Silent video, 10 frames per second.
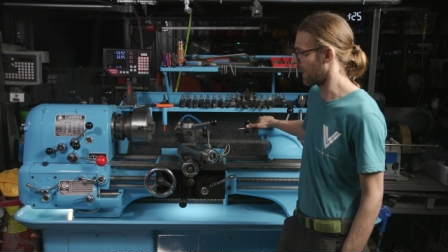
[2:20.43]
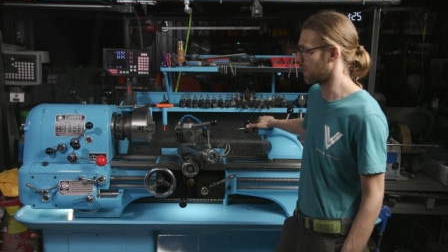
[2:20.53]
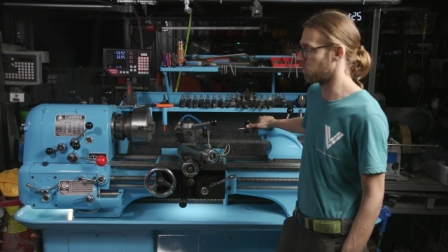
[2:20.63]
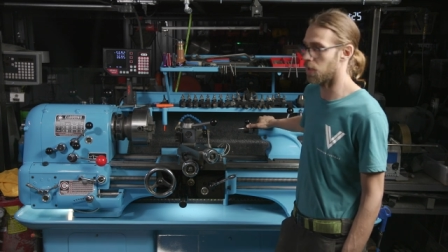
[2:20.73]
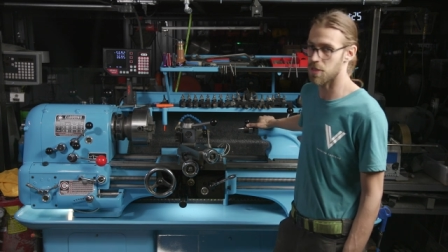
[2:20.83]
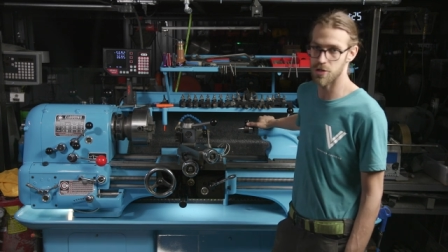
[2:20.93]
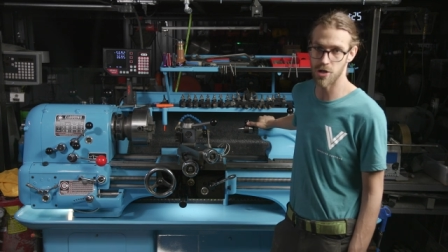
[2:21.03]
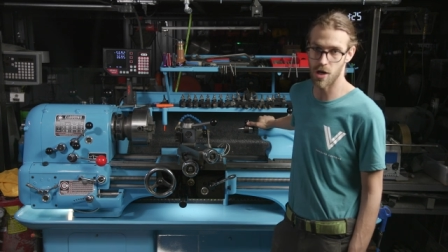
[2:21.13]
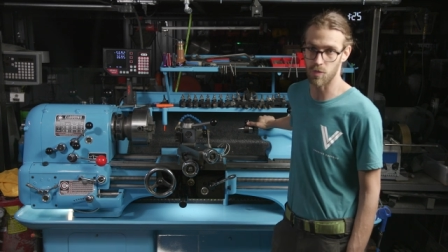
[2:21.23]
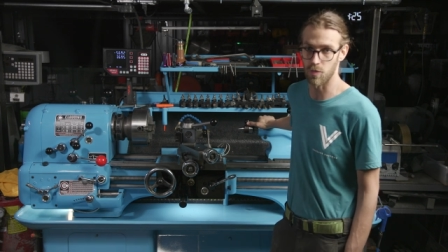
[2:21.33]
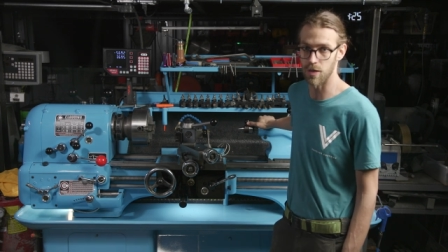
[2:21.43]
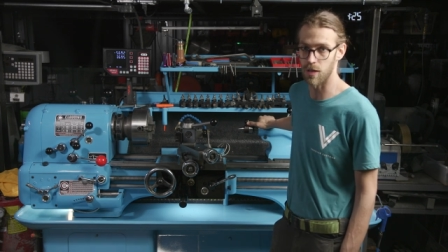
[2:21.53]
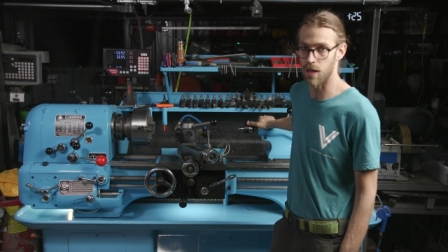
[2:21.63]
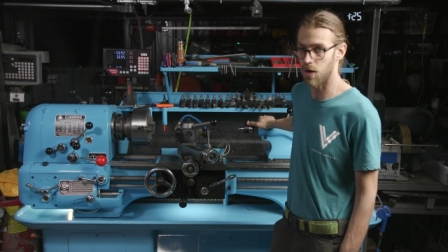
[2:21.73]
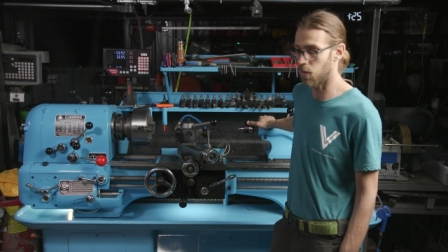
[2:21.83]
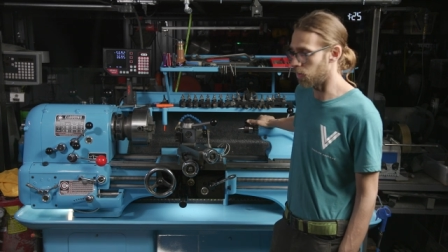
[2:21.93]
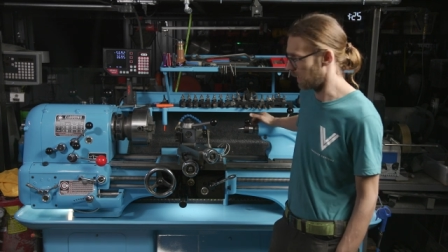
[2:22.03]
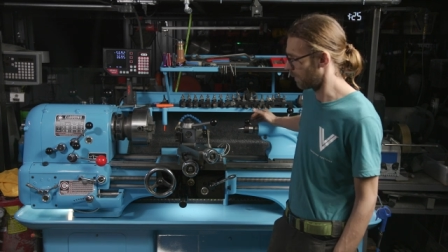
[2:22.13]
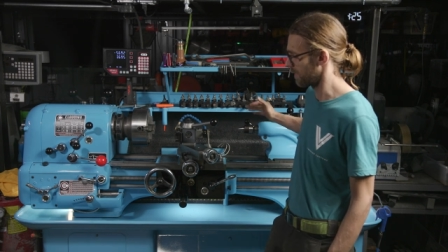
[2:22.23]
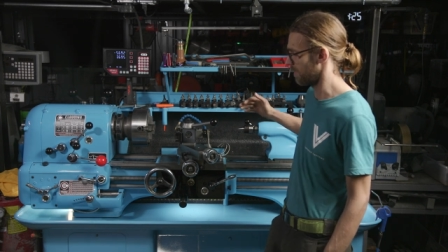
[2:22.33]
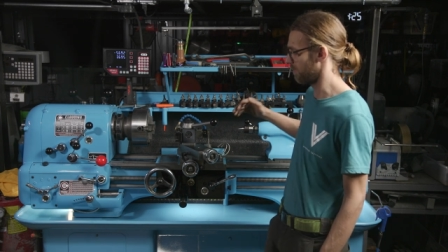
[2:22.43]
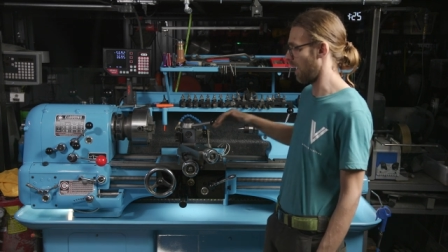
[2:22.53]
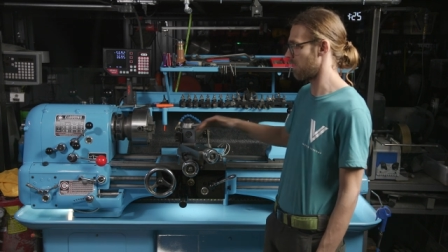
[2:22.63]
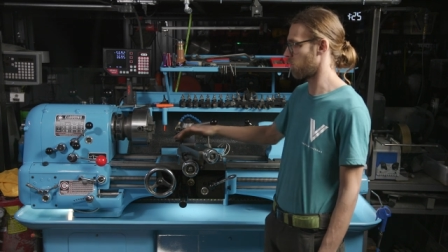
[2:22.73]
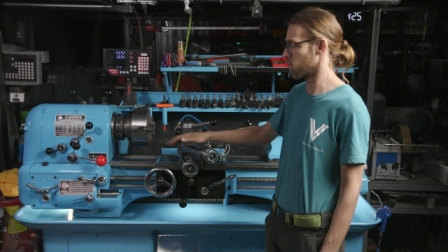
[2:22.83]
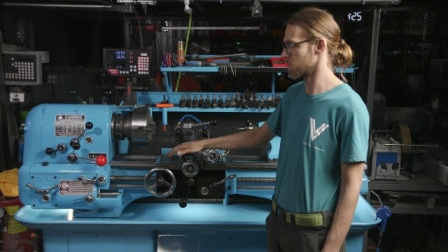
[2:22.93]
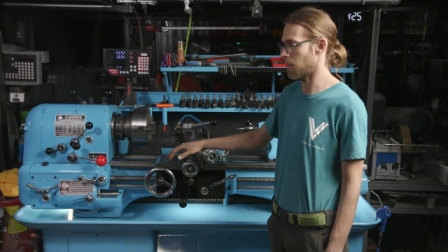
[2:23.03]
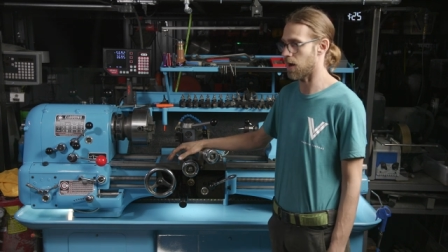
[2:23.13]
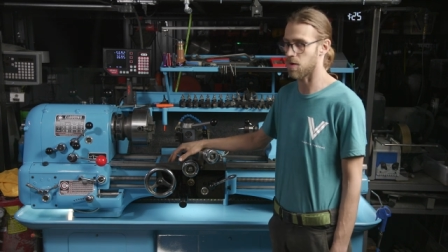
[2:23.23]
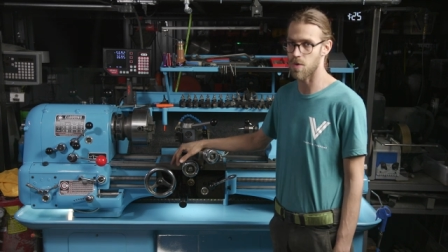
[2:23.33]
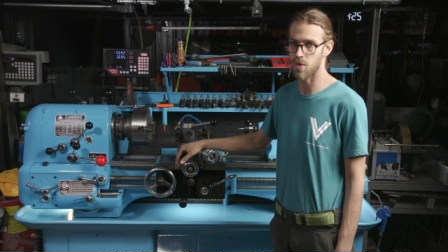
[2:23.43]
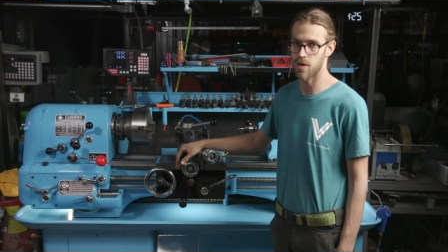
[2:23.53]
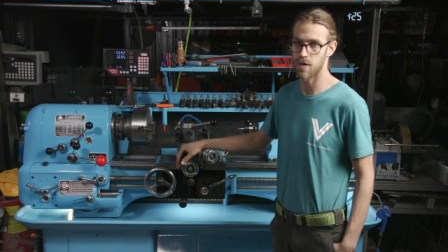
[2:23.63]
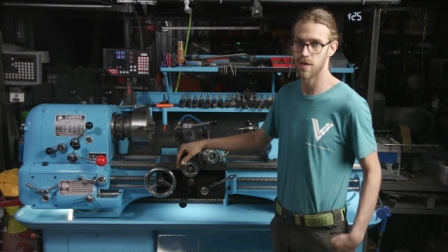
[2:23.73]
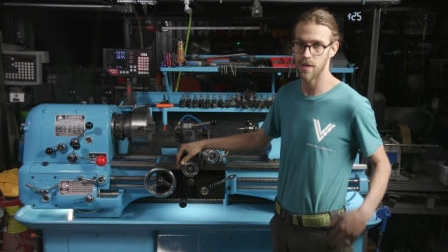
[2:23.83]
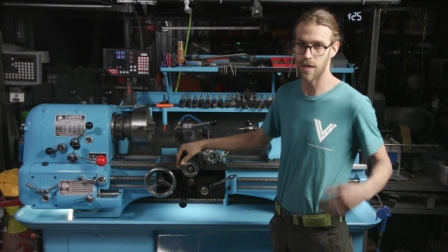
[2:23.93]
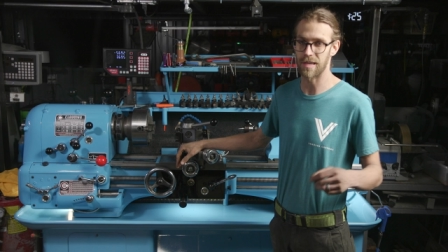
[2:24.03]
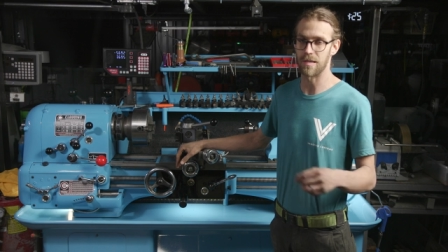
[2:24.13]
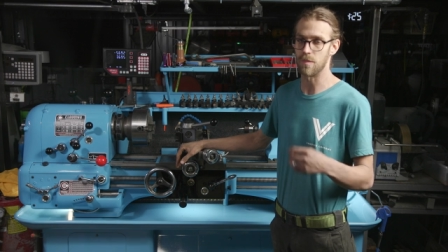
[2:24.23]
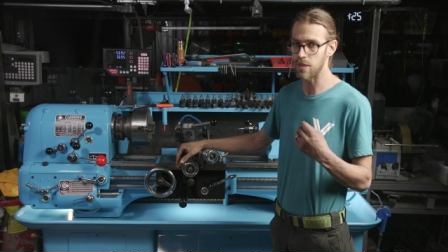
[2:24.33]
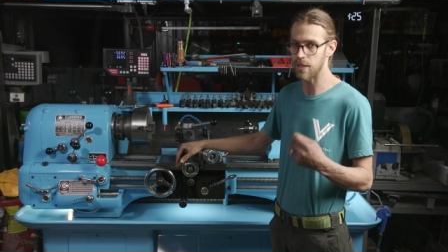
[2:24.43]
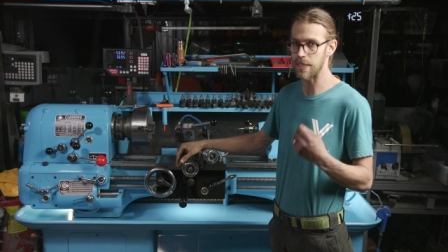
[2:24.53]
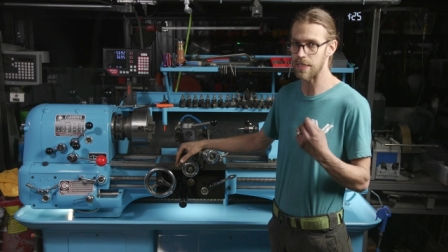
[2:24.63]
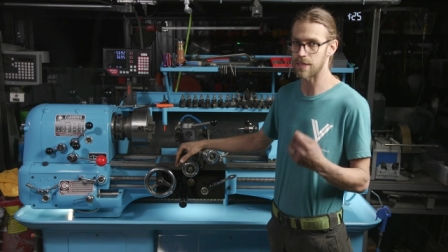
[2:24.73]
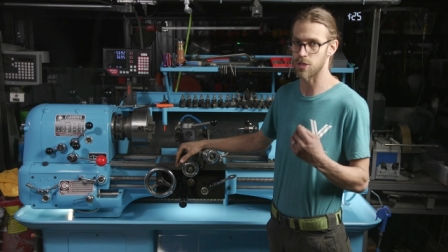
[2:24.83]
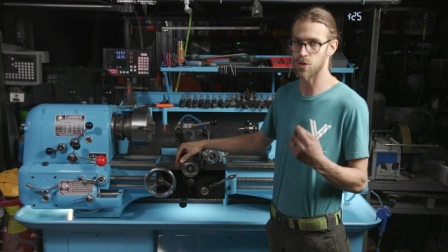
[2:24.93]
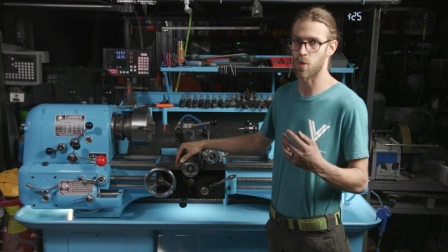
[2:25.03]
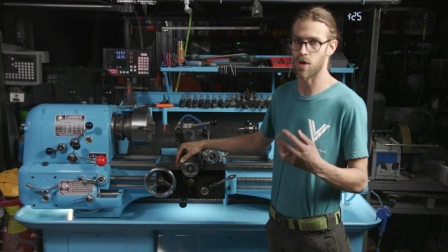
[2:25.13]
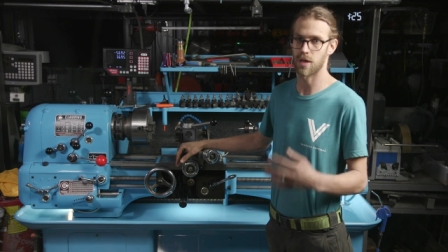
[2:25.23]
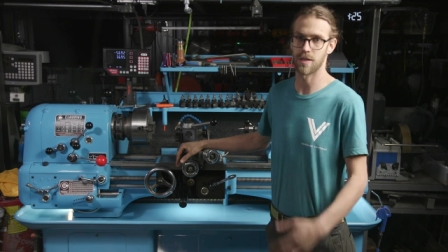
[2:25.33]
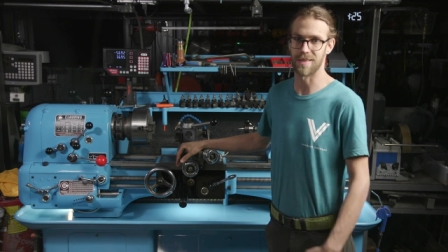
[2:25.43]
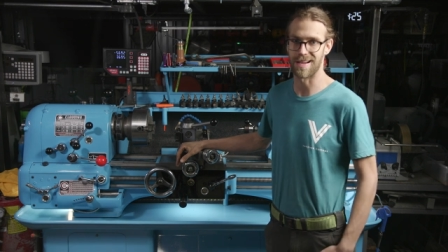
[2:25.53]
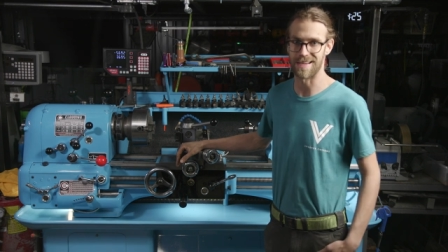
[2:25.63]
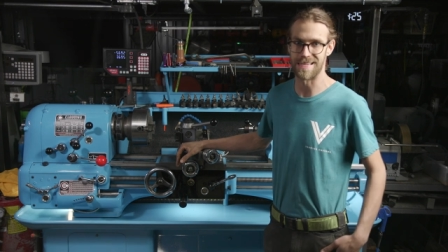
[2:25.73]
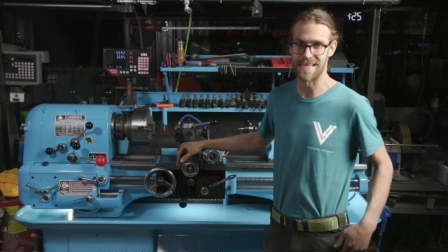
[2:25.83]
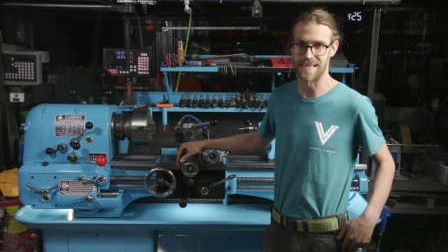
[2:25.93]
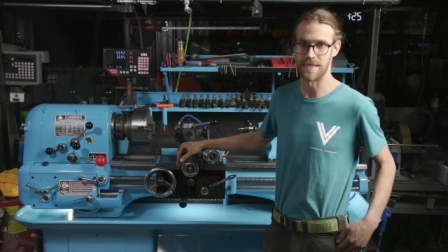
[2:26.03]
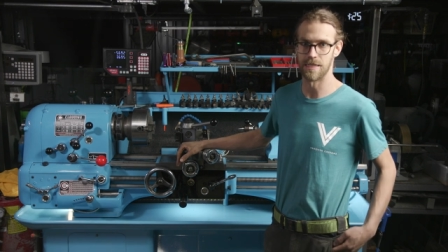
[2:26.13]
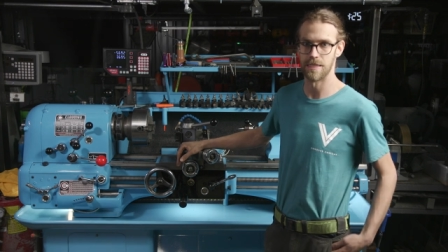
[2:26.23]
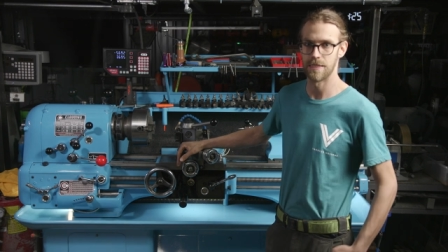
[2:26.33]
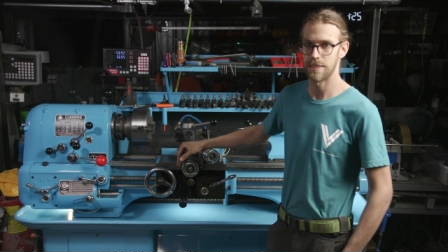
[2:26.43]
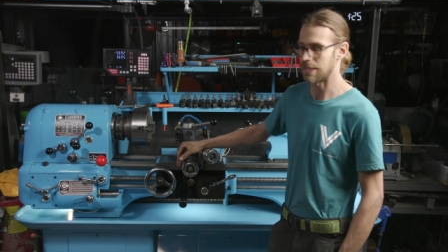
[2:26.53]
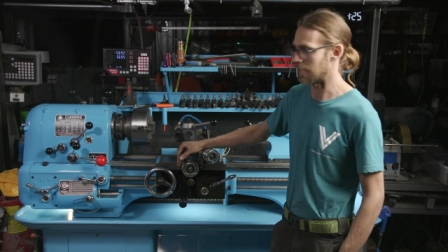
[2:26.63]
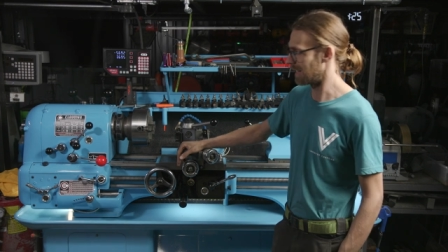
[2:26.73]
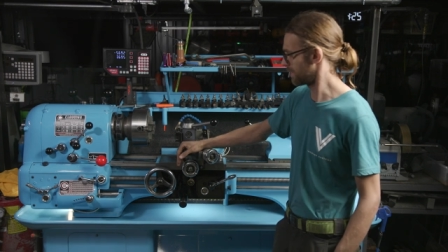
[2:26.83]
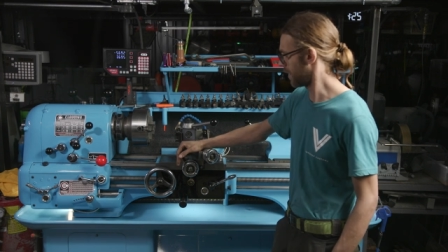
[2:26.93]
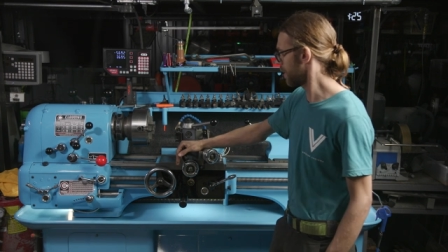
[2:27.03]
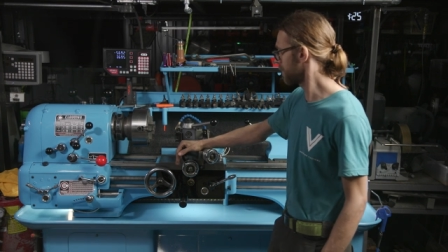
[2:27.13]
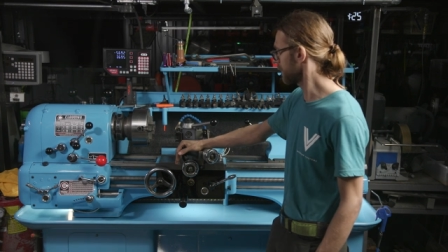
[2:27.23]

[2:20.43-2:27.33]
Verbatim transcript: I can run the chuck real low, and with a 5 horsepower motor, I can really get the torque that I need. Um, the other